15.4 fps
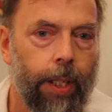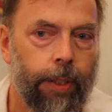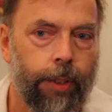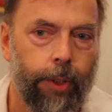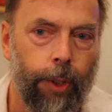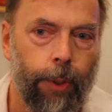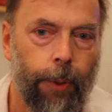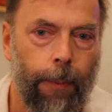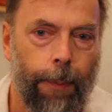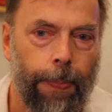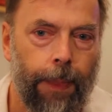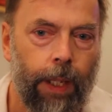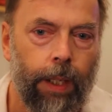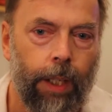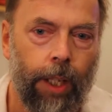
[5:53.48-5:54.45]

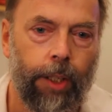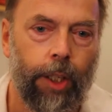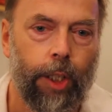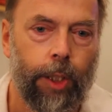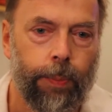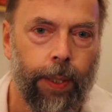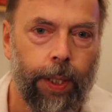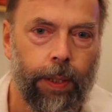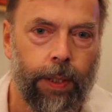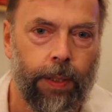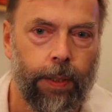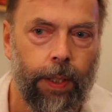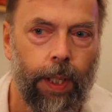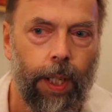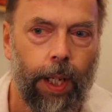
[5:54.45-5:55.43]
another
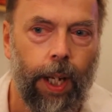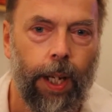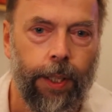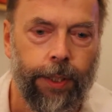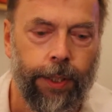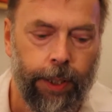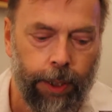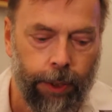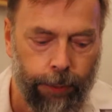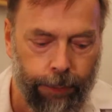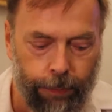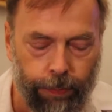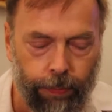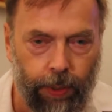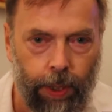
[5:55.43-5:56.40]
aspect is, I think
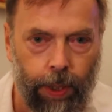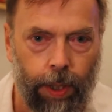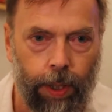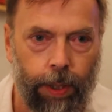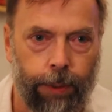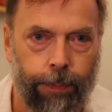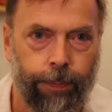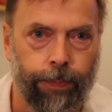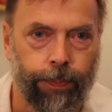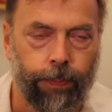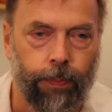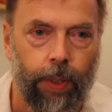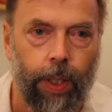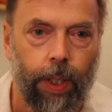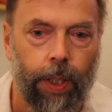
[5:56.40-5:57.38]

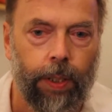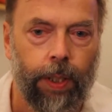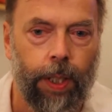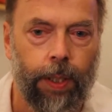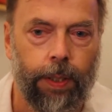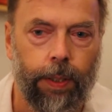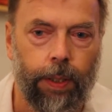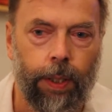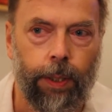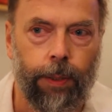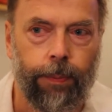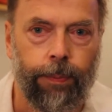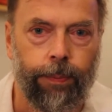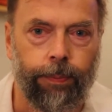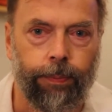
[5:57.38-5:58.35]
that
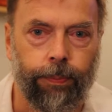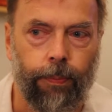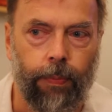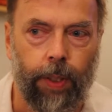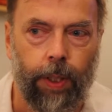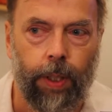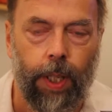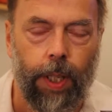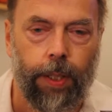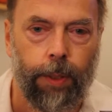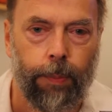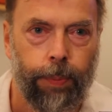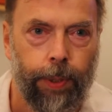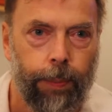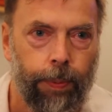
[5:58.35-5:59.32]

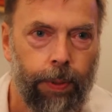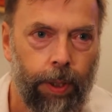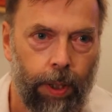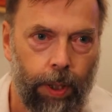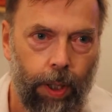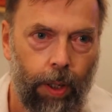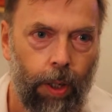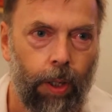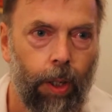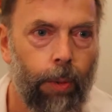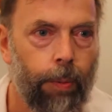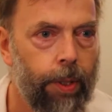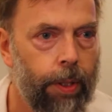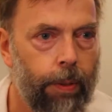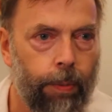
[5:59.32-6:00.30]
the people
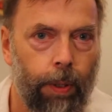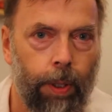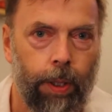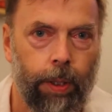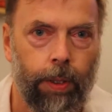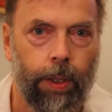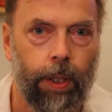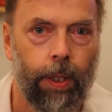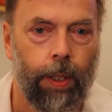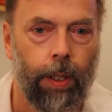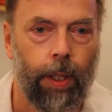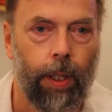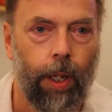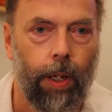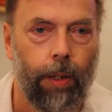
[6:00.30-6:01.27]
all over the world,
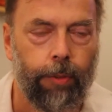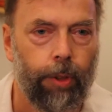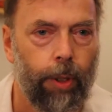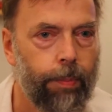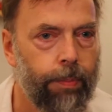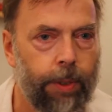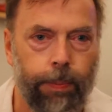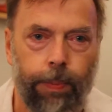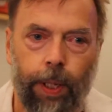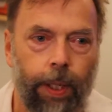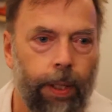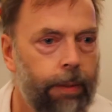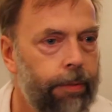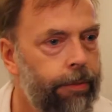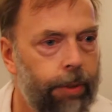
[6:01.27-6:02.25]
from
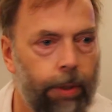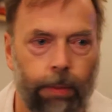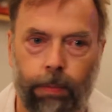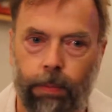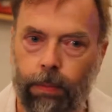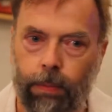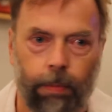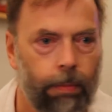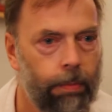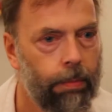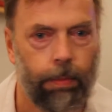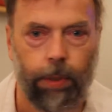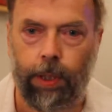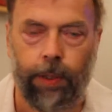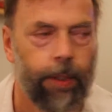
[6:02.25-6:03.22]
Spain,
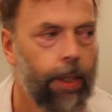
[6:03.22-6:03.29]
from